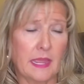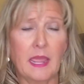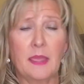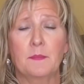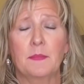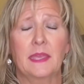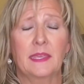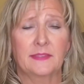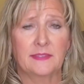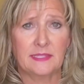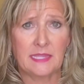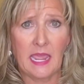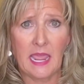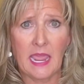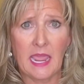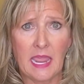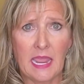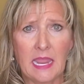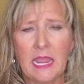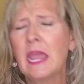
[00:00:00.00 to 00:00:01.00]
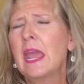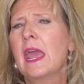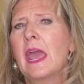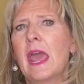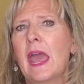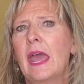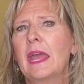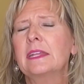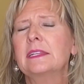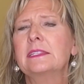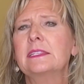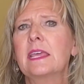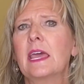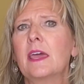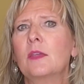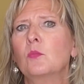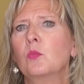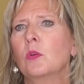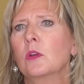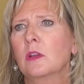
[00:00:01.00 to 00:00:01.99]
MSA and
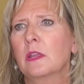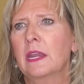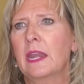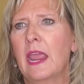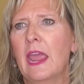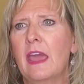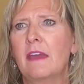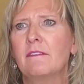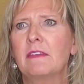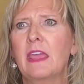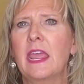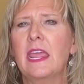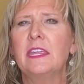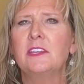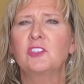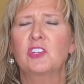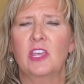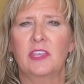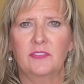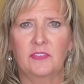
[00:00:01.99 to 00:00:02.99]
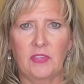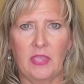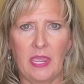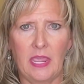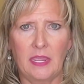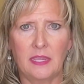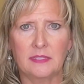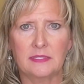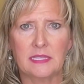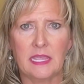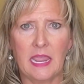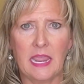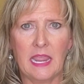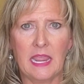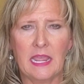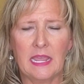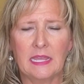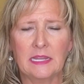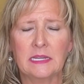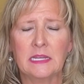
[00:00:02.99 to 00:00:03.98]
said, we're going to have HSAs,
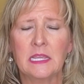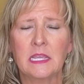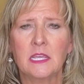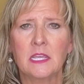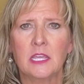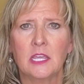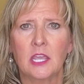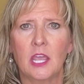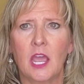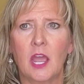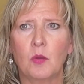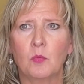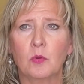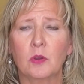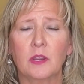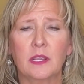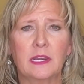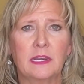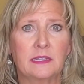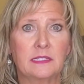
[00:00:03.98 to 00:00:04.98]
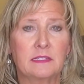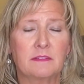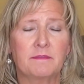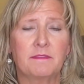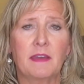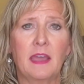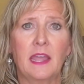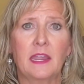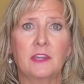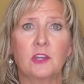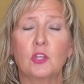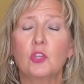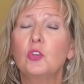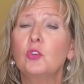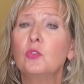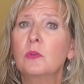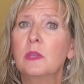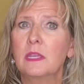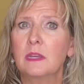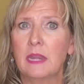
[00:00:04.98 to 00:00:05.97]
and we're going to define who
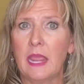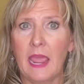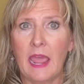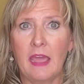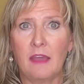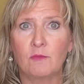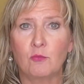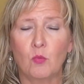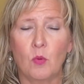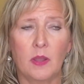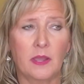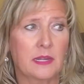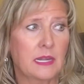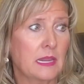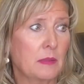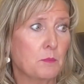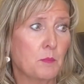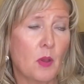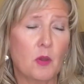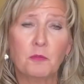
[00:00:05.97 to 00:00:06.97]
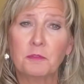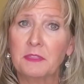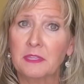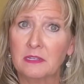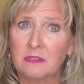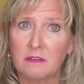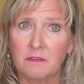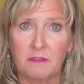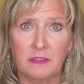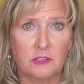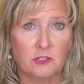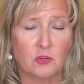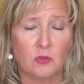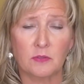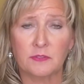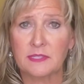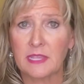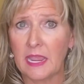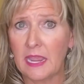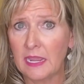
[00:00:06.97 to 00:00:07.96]
can have one. Both
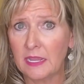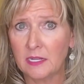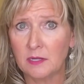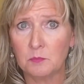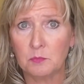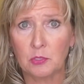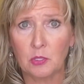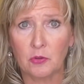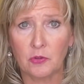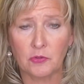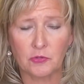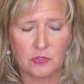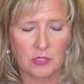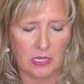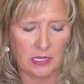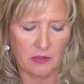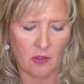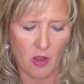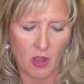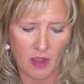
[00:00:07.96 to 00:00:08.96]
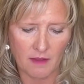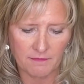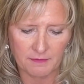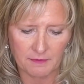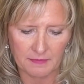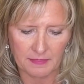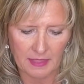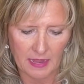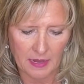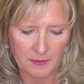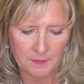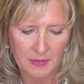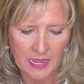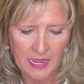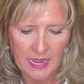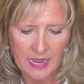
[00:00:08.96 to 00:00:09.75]
individuals and employers can offer them.